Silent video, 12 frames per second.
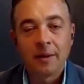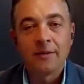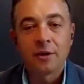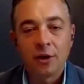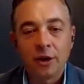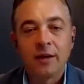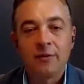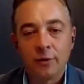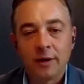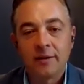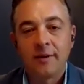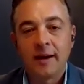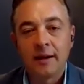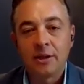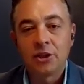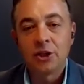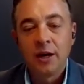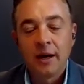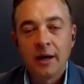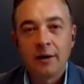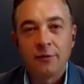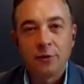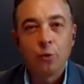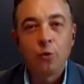It's going to give you an advantage
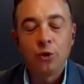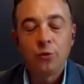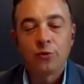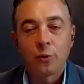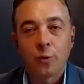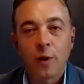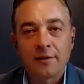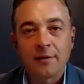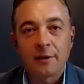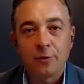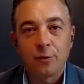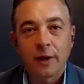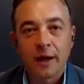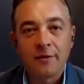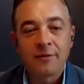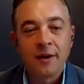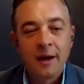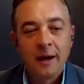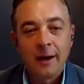if you use it wisely through life.